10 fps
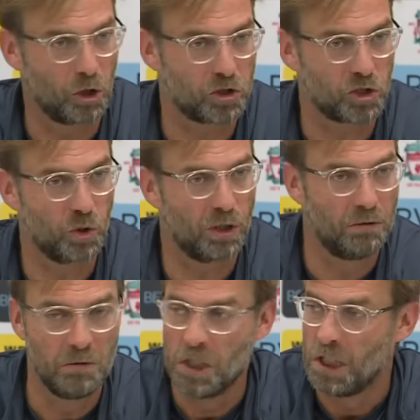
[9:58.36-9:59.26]
Not
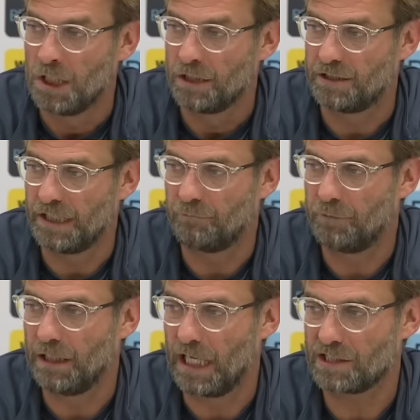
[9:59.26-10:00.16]
sure.
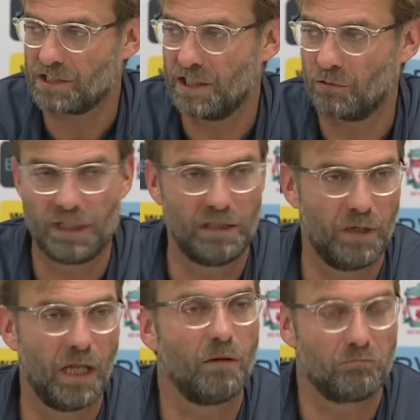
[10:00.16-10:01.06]
Did we last year
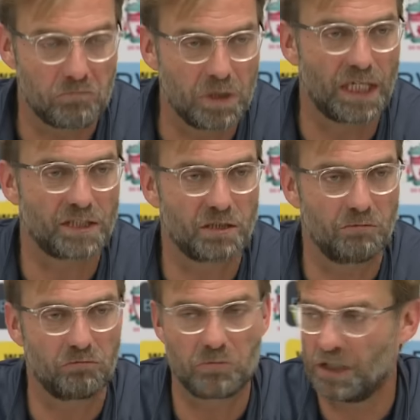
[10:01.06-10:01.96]
really well? Yes.